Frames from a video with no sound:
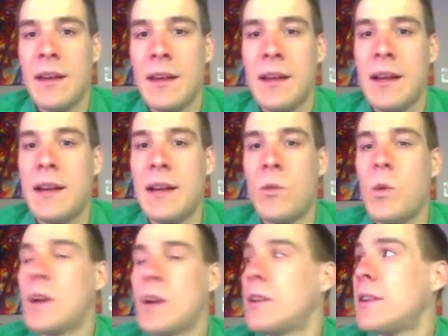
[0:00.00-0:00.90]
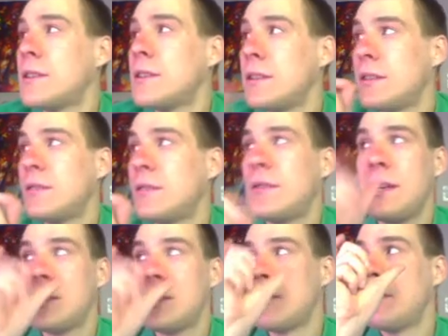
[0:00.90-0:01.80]
Water, as you know,
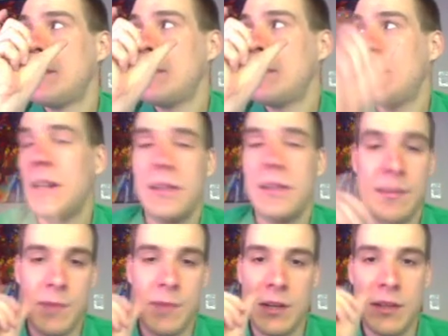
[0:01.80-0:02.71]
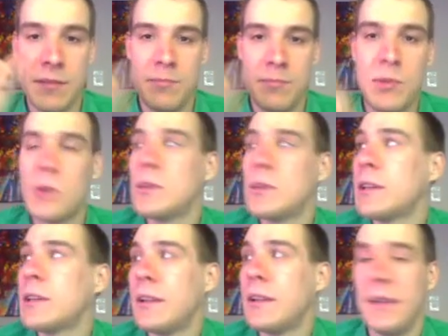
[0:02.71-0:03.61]
H2O, small,
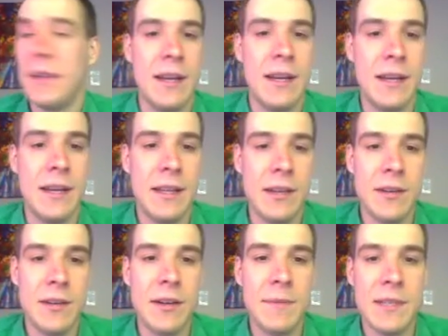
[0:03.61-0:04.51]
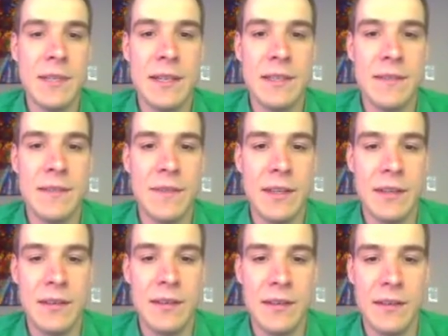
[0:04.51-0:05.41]
polar. They're on opposite ends of
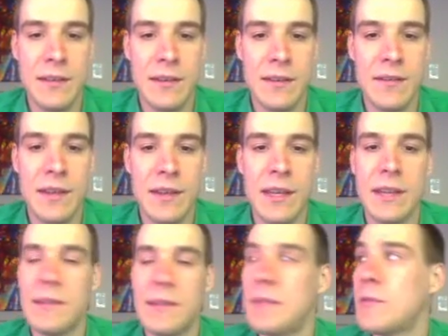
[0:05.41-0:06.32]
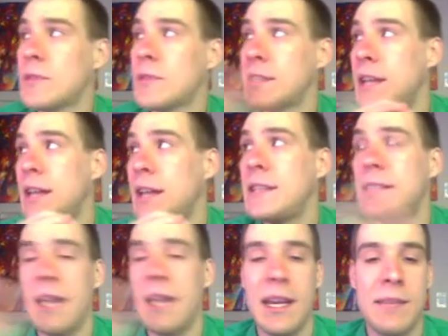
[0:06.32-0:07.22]
the thing in both
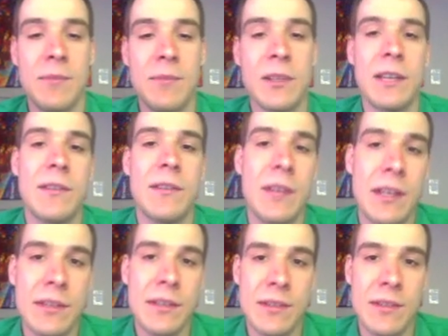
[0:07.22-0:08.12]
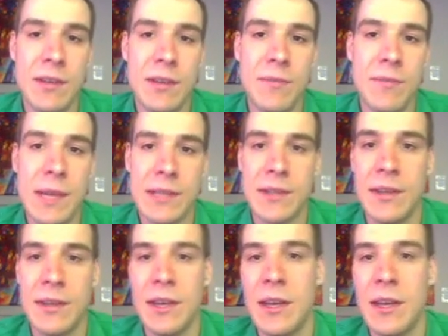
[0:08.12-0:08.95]
size and polarity, and so they don't mix.